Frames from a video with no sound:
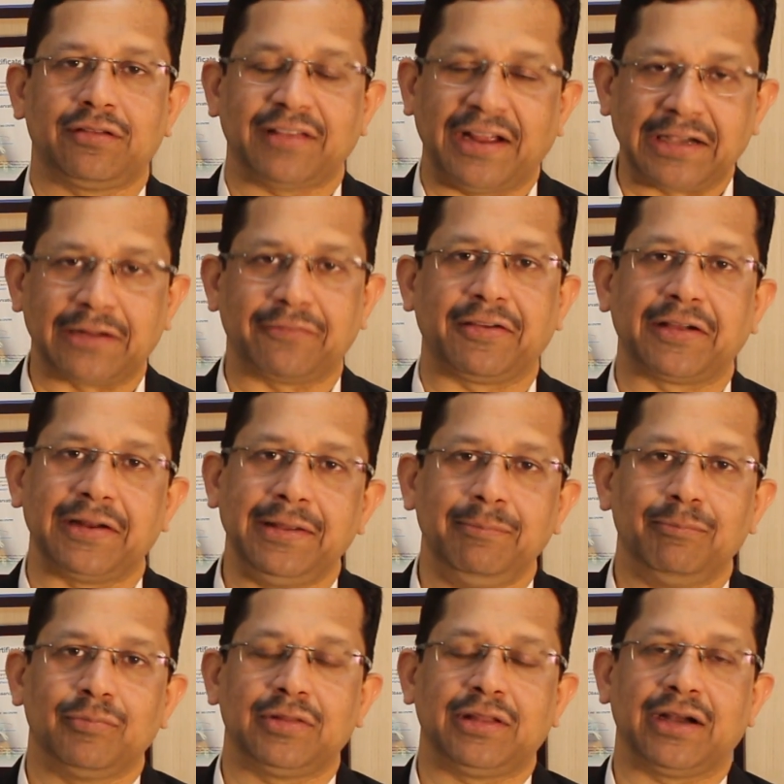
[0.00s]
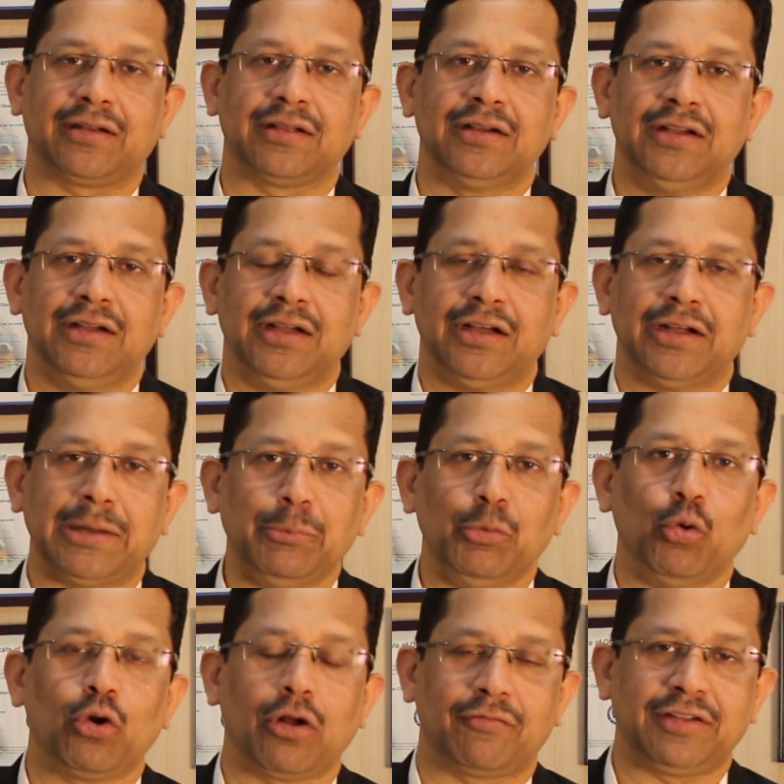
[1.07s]
scientifically that
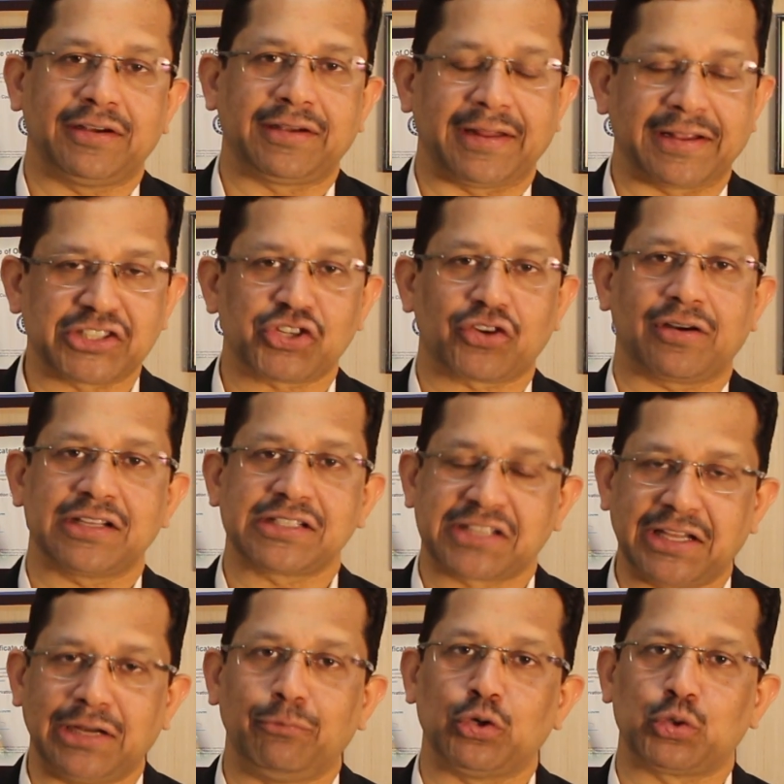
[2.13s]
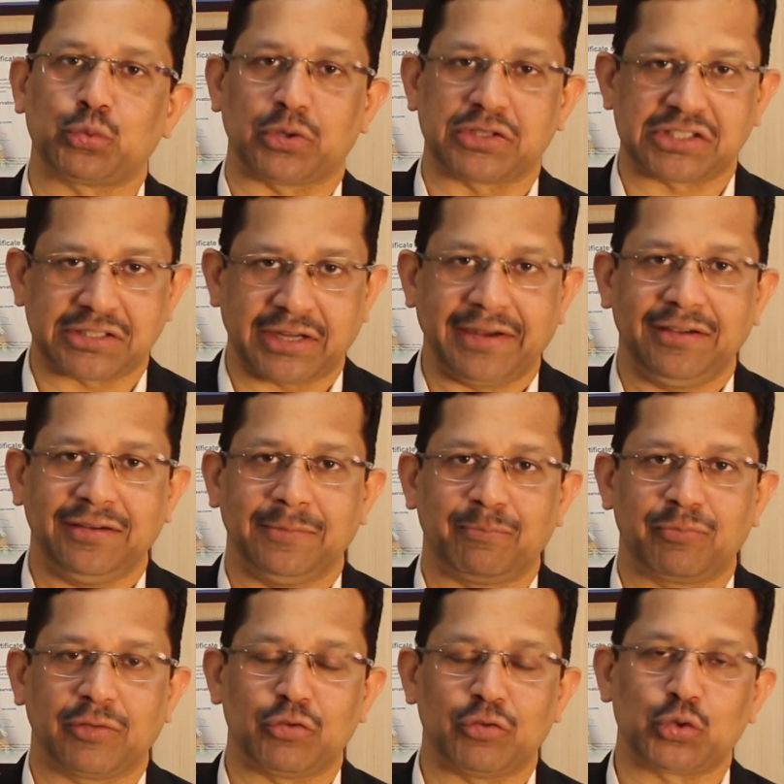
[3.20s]
removal of that extra skin which was tight,
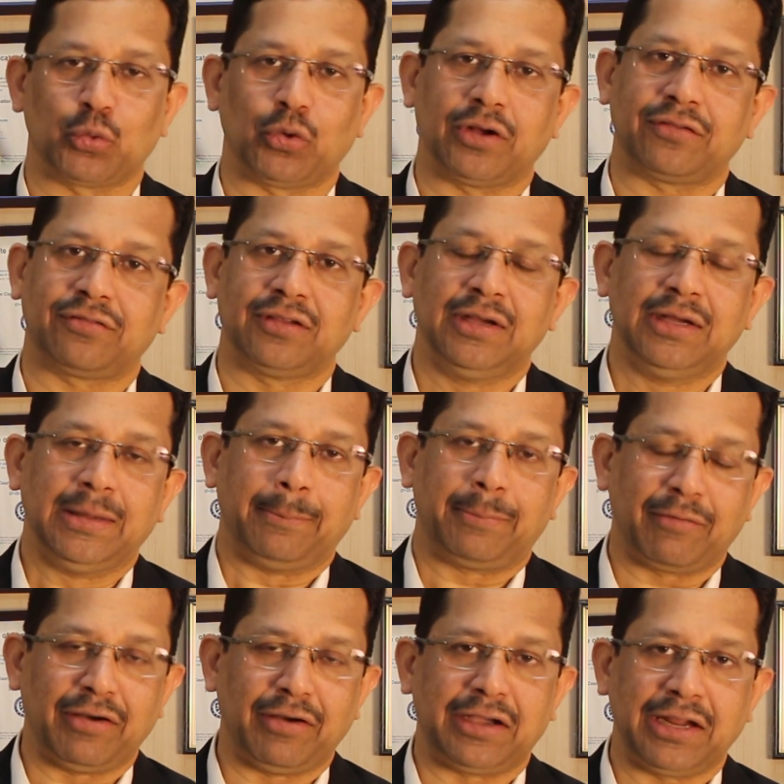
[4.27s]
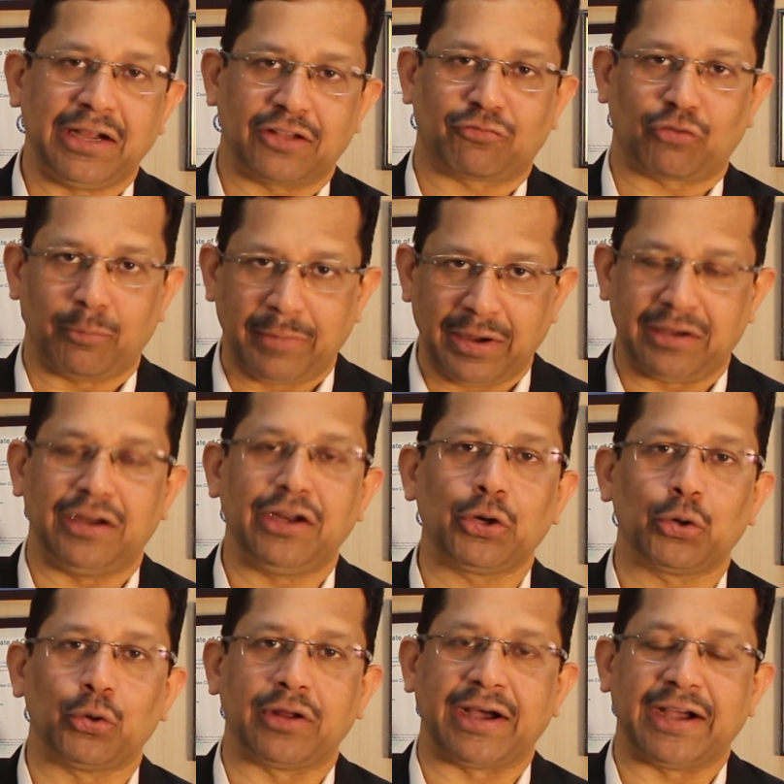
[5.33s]
which was preventing us from maintaining
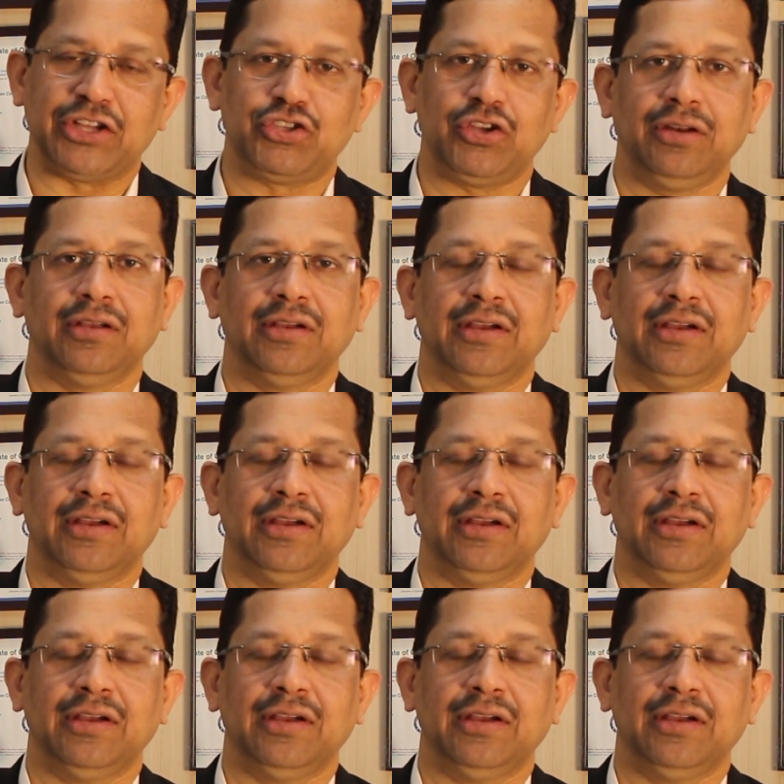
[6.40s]
good hygiene,